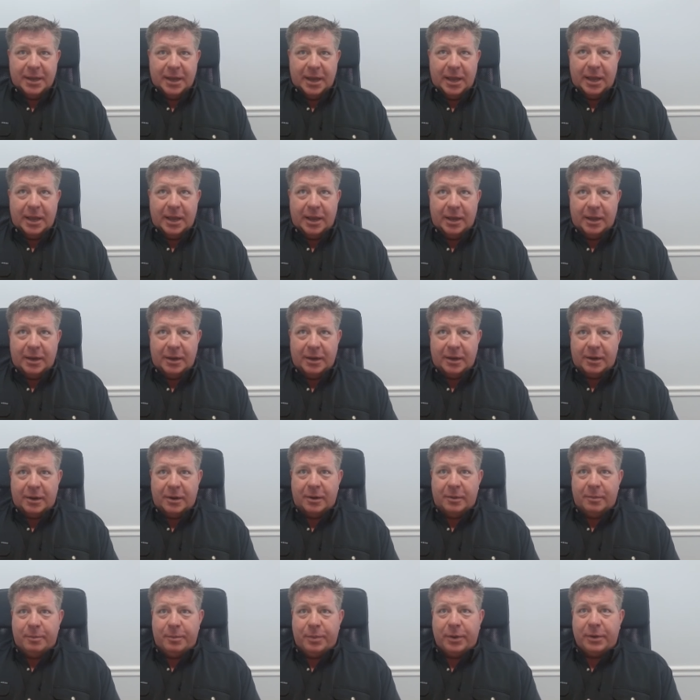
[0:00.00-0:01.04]
And
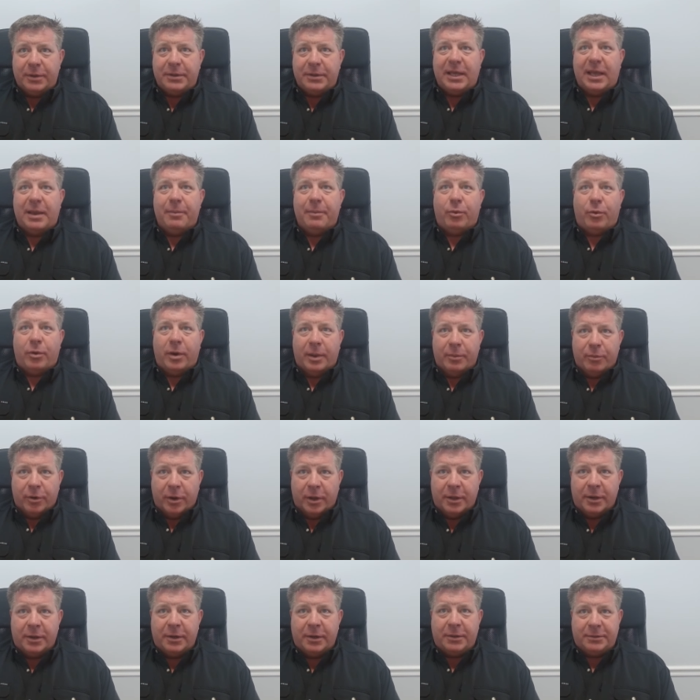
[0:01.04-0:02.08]
our birthday boy,
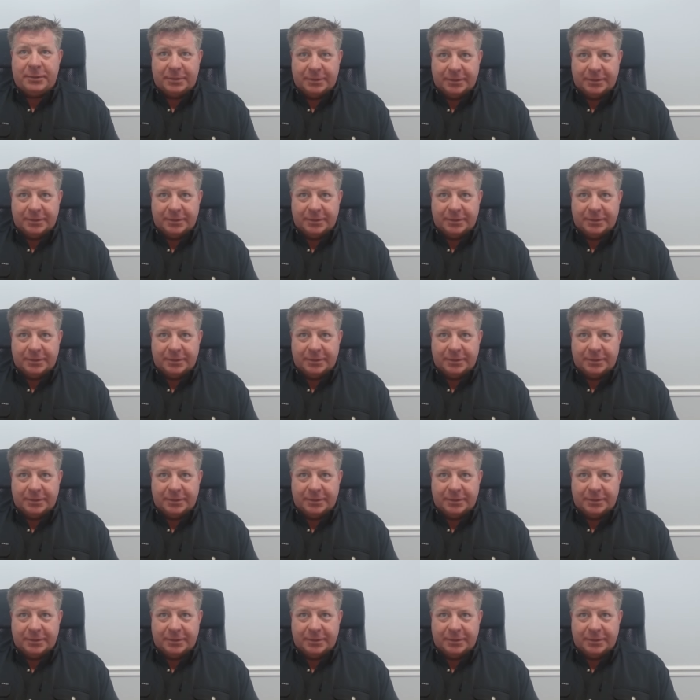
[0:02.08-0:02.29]
brother.